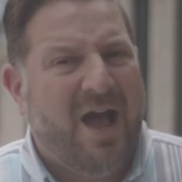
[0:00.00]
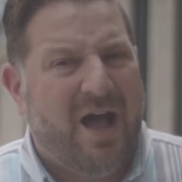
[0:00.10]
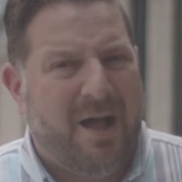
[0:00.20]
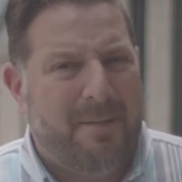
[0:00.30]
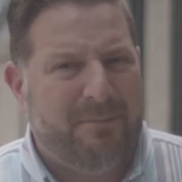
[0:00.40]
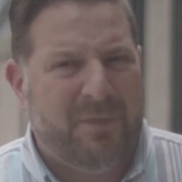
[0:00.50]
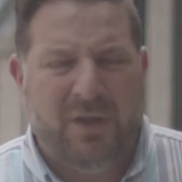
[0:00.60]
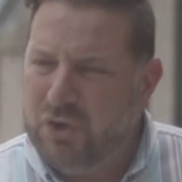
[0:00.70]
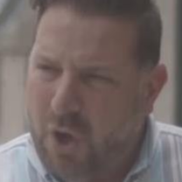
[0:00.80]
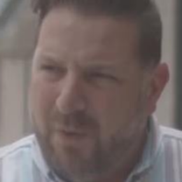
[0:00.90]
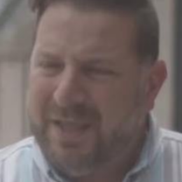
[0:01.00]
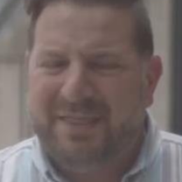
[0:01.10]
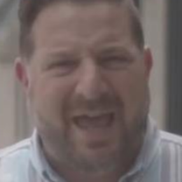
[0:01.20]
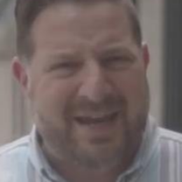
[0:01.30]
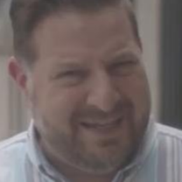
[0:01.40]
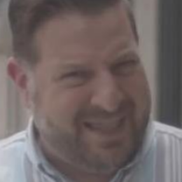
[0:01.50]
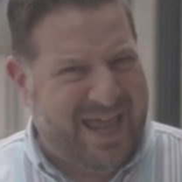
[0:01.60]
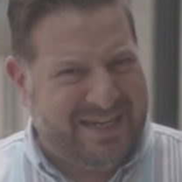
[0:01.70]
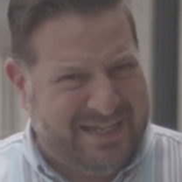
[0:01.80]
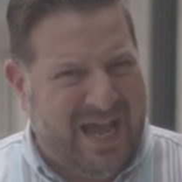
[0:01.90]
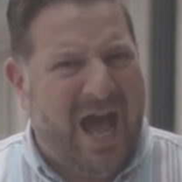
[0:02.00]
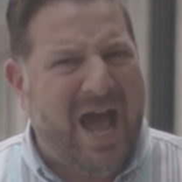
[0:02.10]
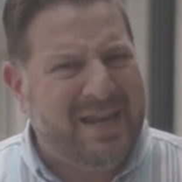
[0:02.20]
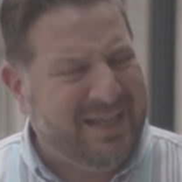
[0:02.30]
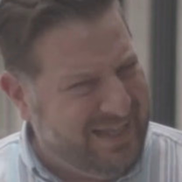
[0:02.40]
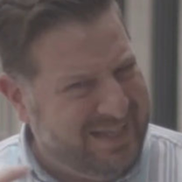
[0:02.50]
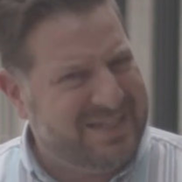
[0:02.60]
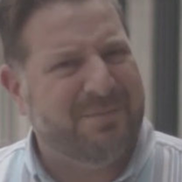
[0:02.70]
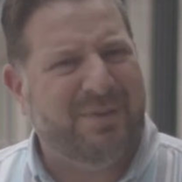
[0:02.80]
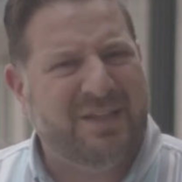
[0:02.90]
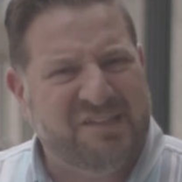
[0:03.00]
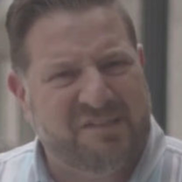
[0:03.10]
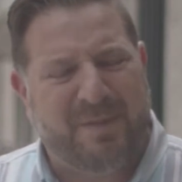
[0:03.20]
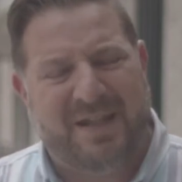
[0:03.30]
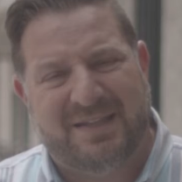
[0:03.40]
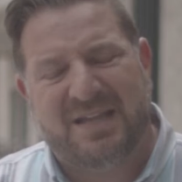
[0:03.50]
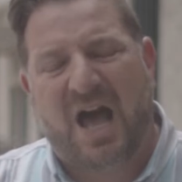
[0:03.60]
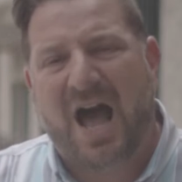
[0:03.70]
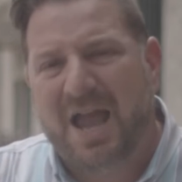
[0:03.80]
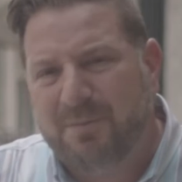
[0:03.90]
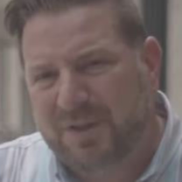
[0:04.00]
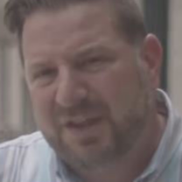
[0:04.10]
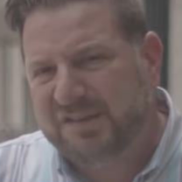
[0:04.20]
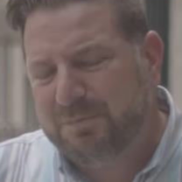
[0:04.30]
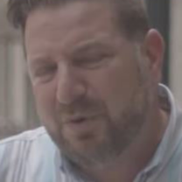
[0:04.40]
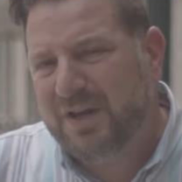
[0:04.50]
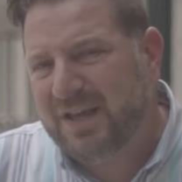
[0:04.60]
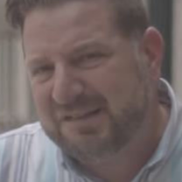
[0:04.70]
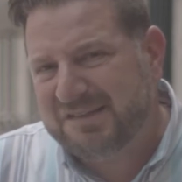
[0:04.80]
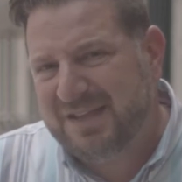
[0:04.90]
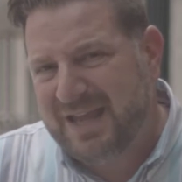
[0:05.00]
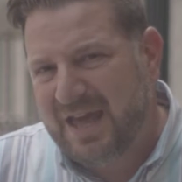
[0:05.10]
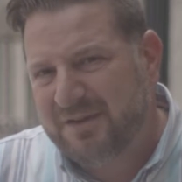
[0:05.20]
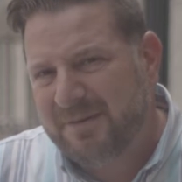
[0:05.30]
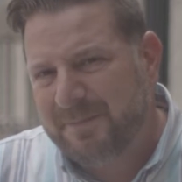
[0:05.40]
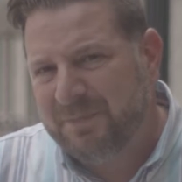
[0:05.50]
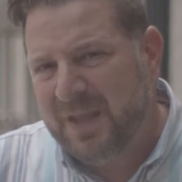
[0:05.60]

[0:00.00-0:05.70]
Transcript: um, knowing that, that God intimately spent time with us, putting us together,